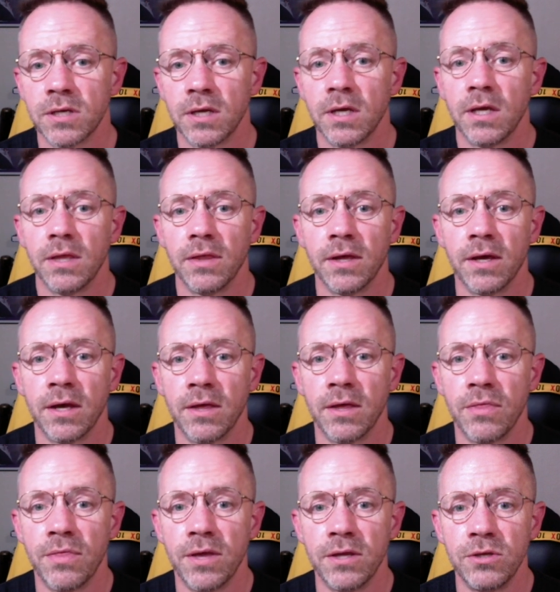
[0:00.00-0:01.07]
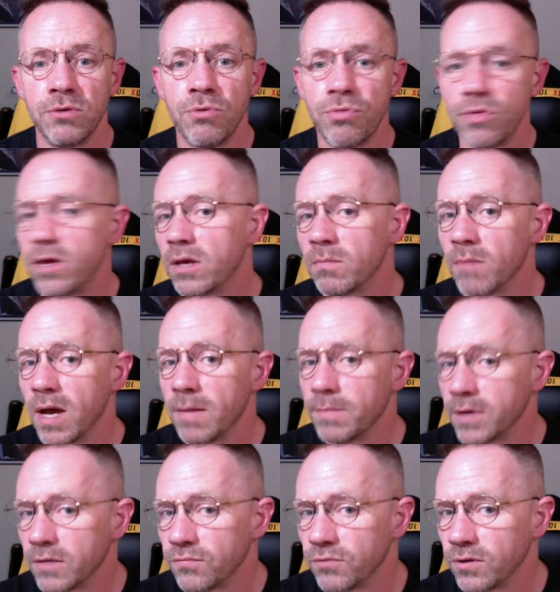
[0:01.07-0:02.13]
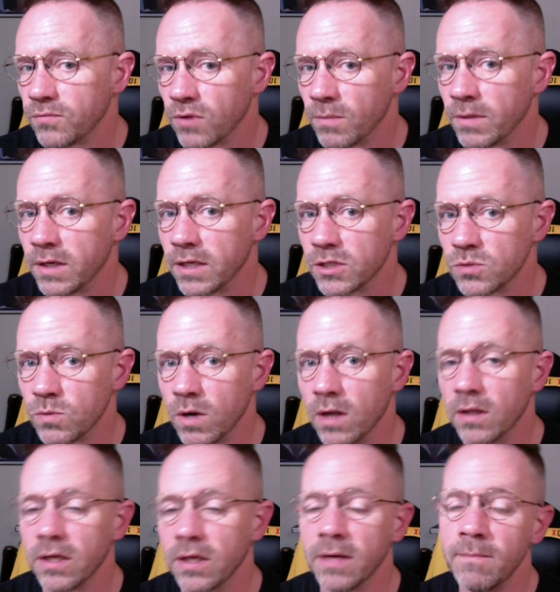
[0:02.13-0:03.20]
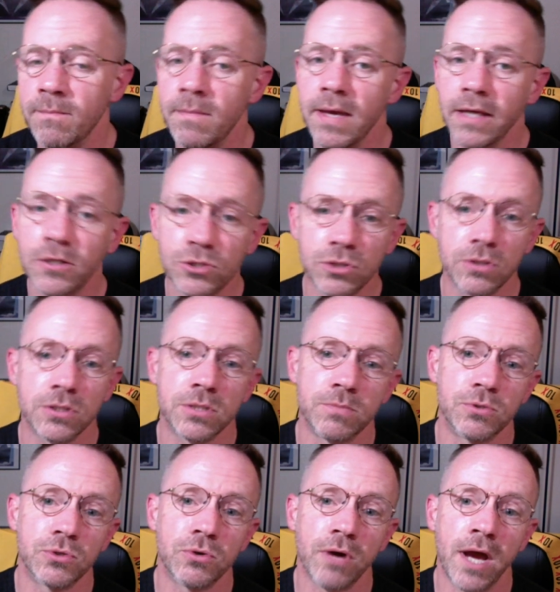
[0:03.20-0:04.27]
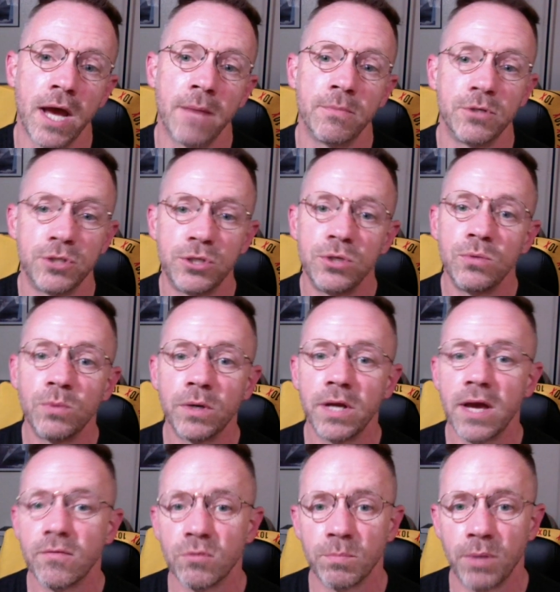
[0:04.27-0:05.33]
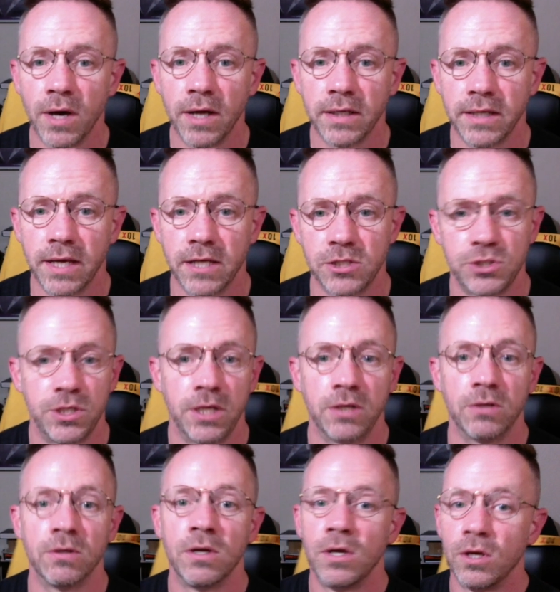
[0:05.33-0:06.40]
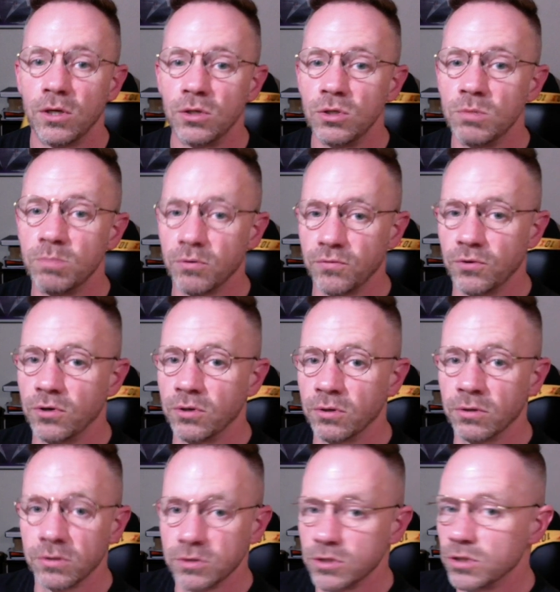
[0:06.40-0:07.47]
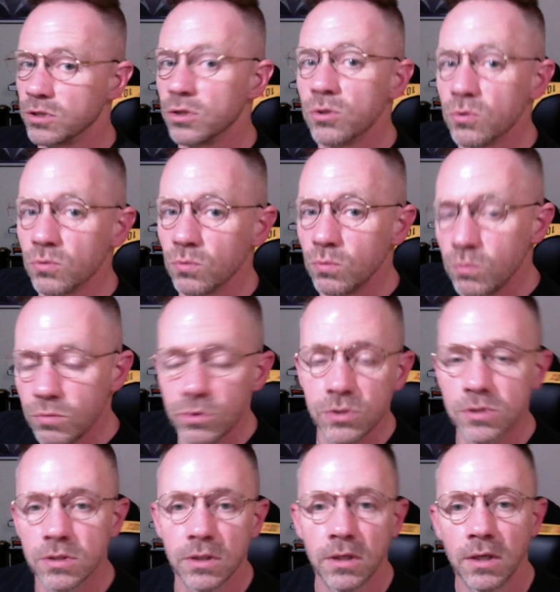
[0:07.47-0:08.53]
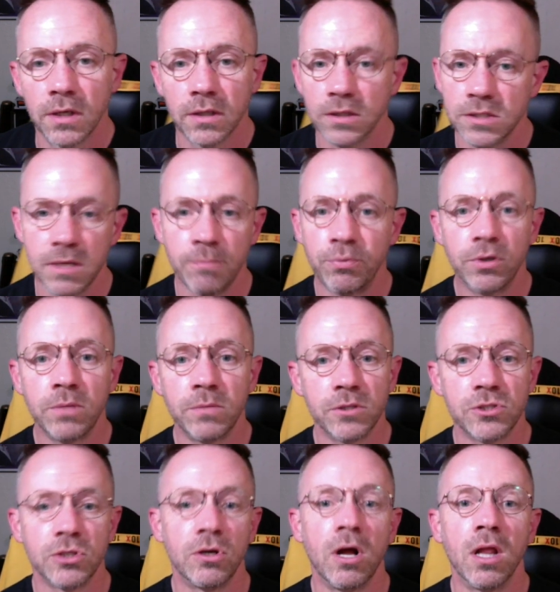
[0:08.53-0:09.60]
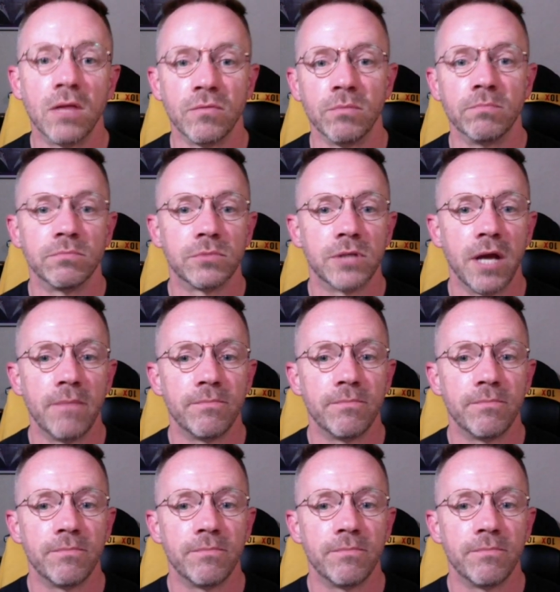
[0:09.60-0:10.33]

Uh, that you think might benefit from it as well. And make sure to subscribe to whatever podcast channel you prefer to use, because I'm pretty much on all of them, okay?